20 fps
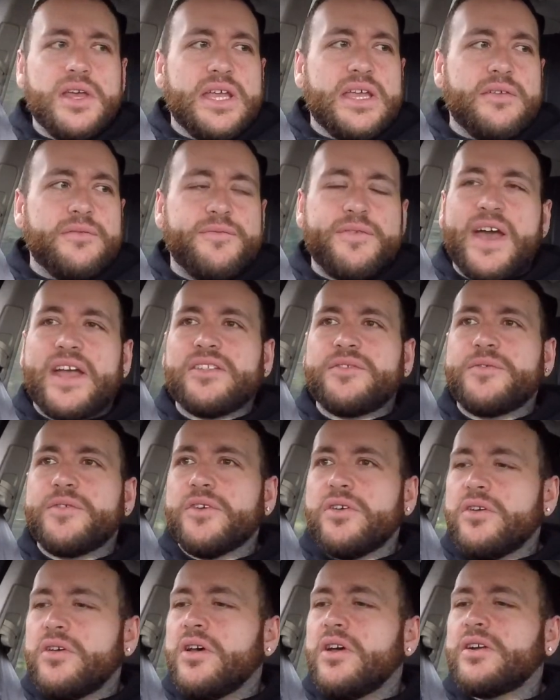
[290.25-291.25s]
In fact,
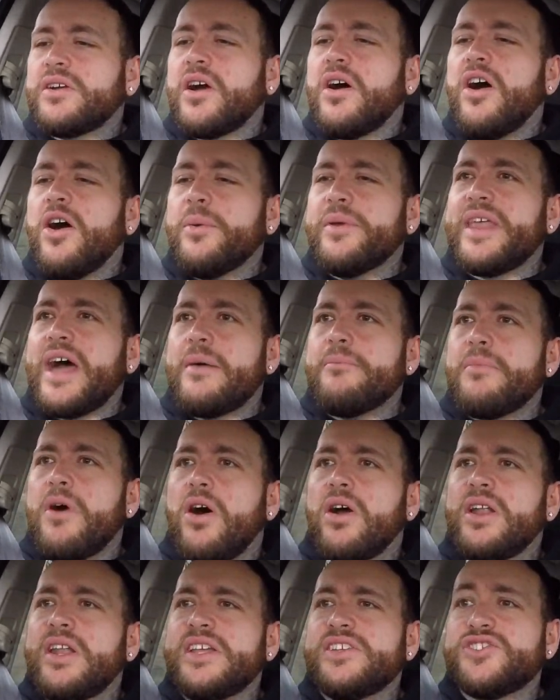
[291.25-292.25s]
for a car with that
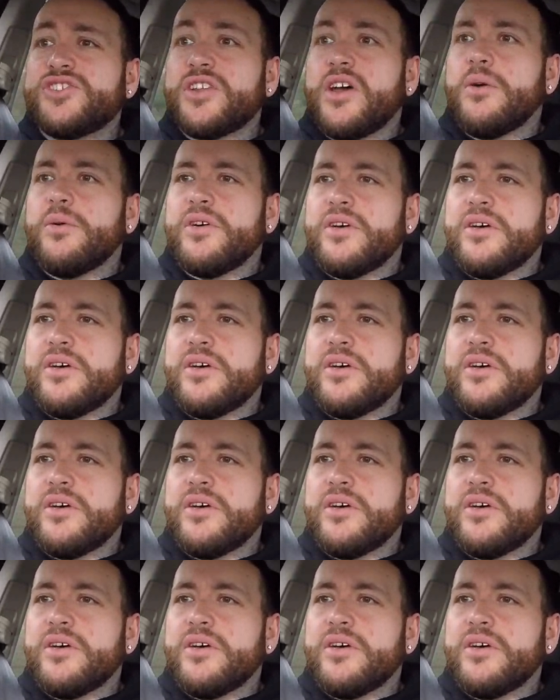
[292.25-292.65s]
mileage, you know,